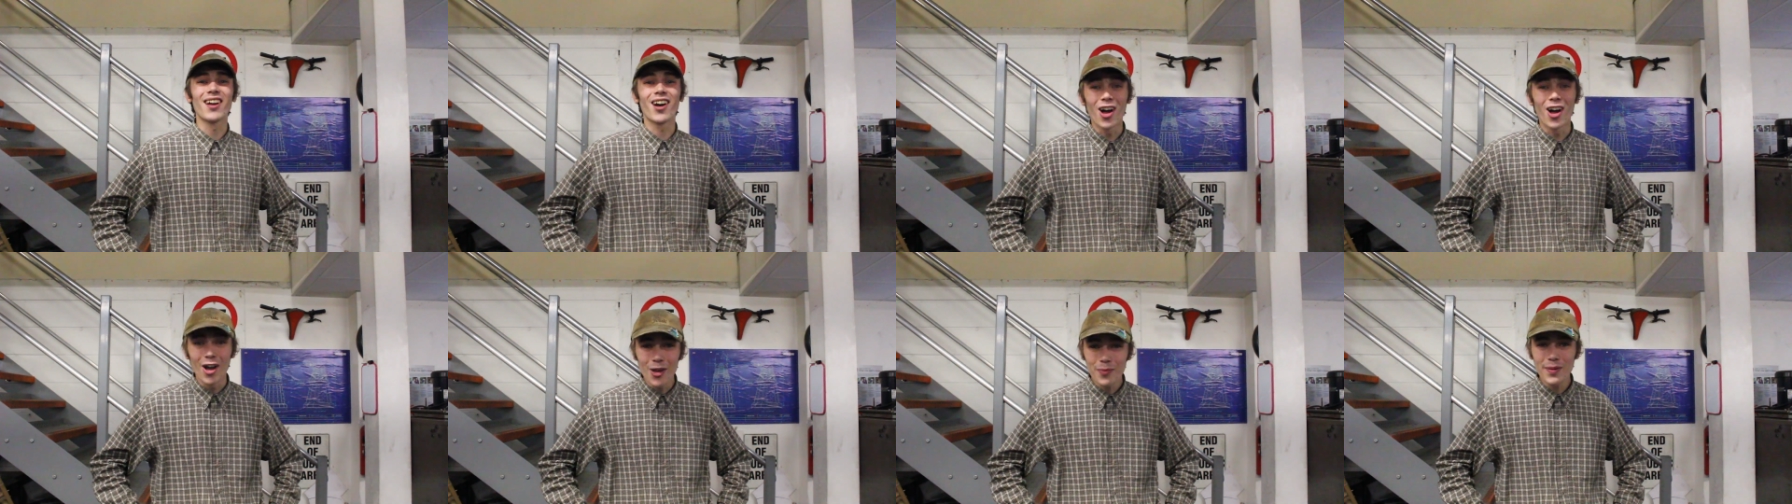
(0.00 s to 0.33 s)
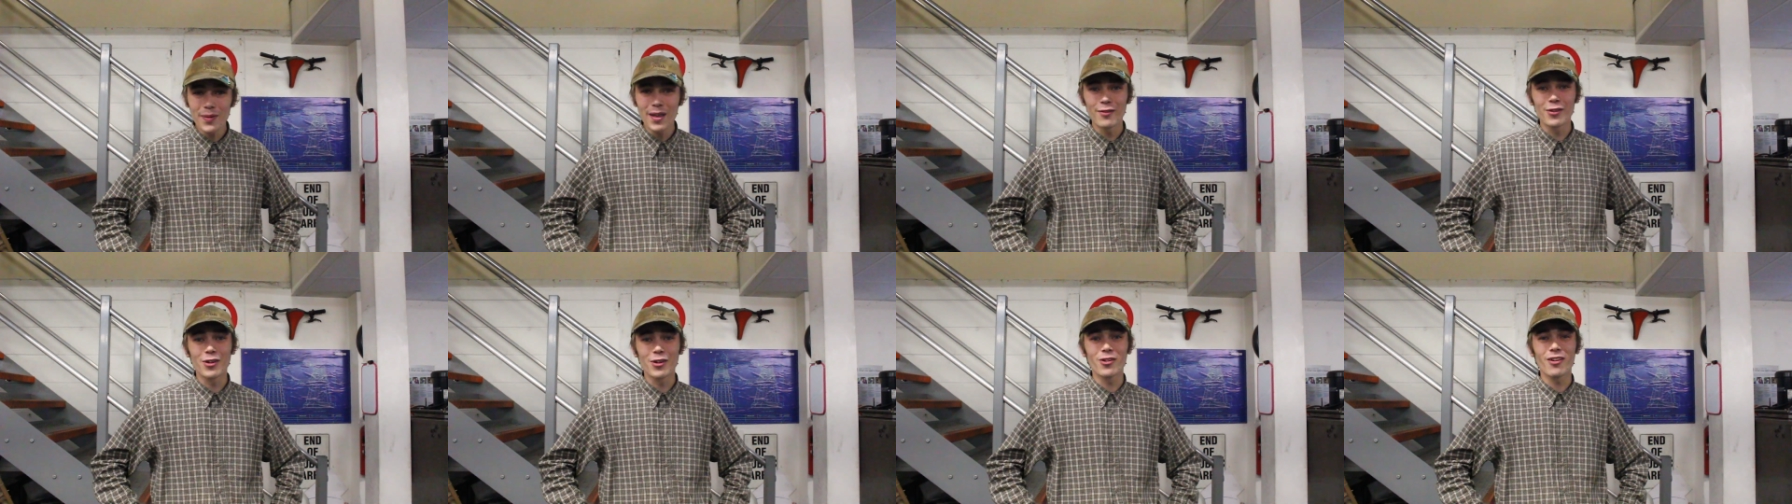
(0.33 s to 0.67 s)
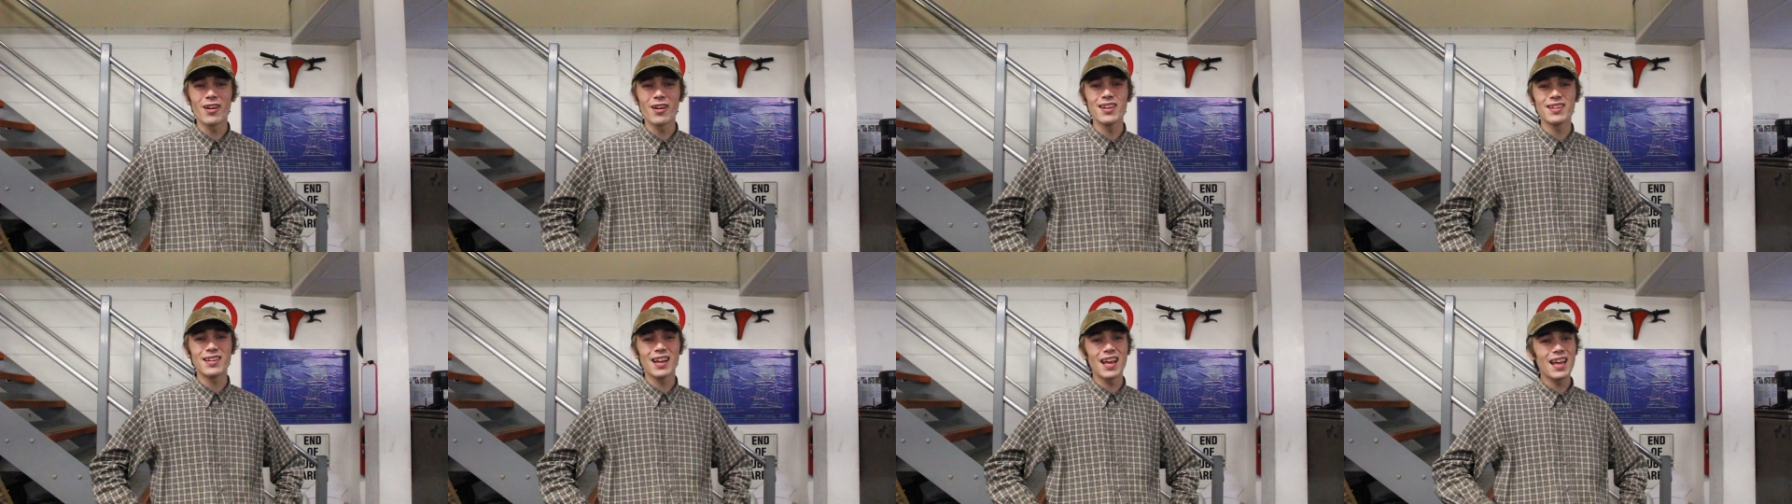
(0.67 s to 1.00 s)
I hope you have a
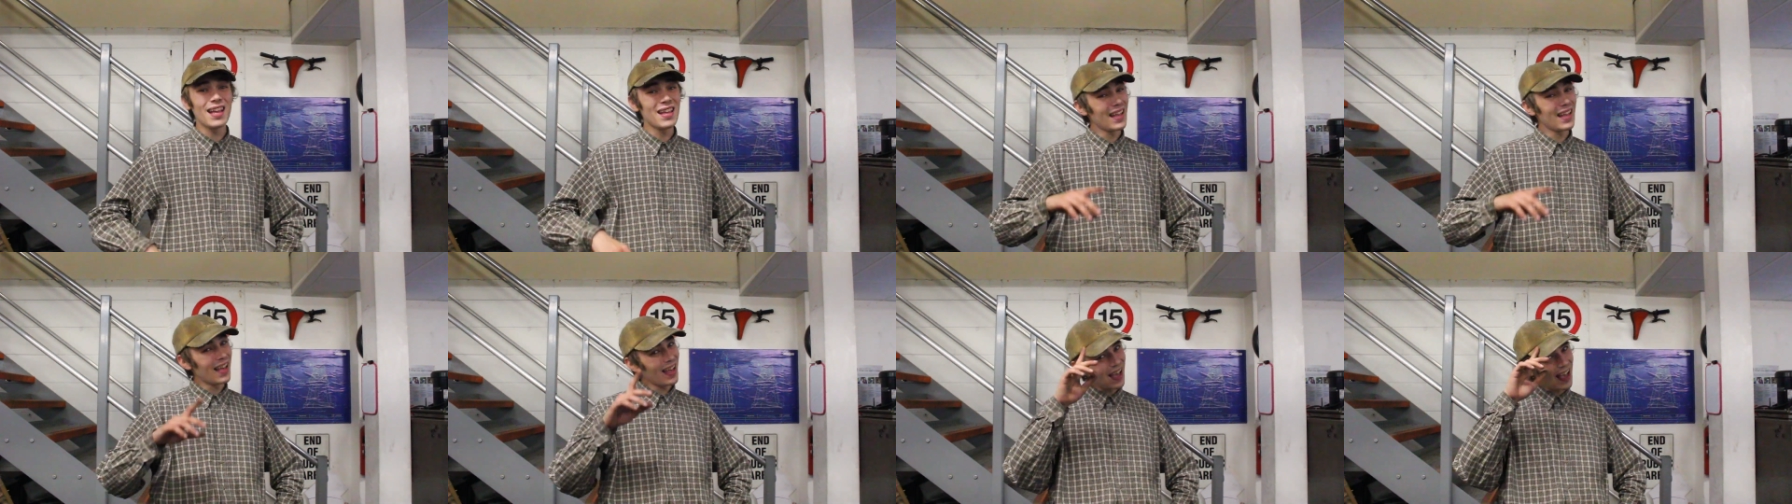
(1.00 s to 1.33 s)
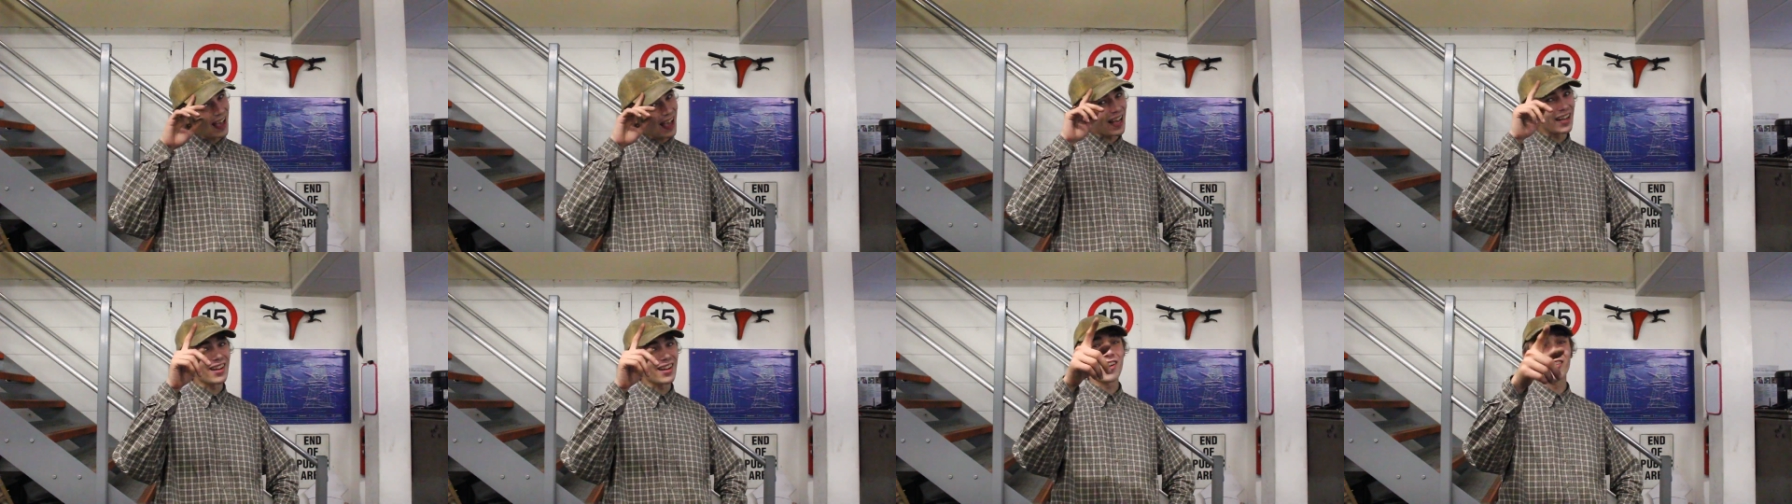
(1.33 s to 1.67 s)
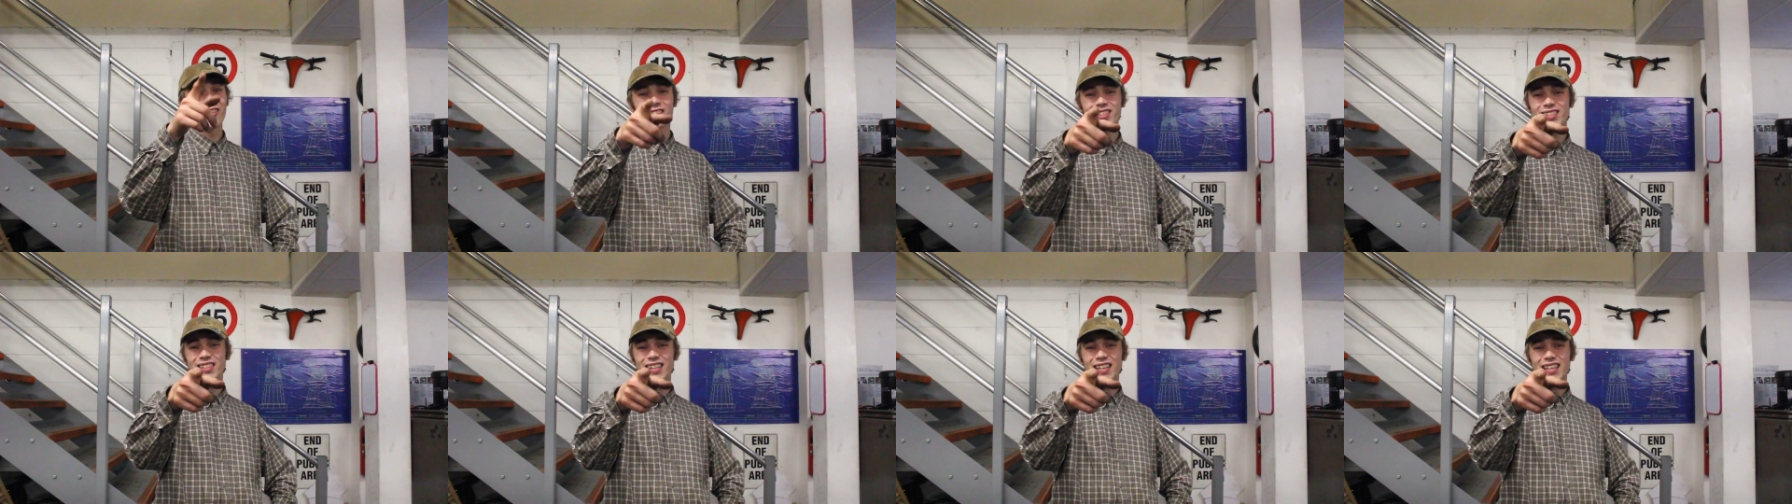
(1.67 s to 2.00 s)
great day, and
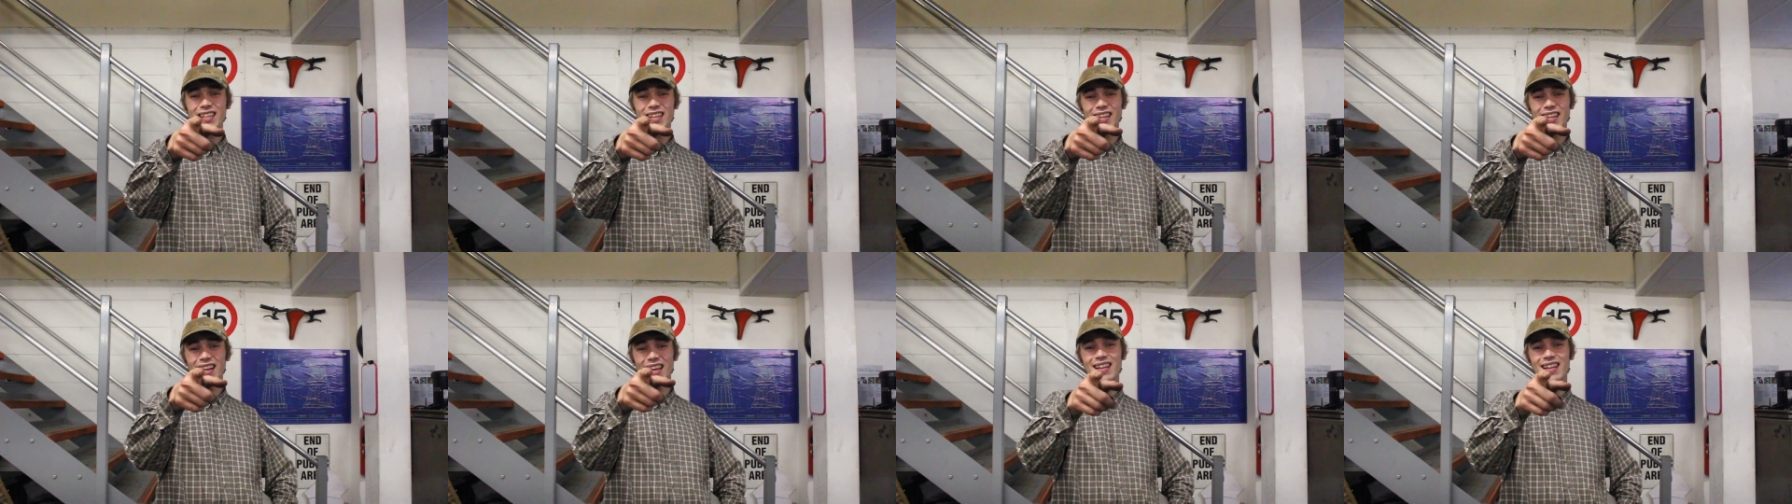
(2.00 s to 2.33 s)
I'll see you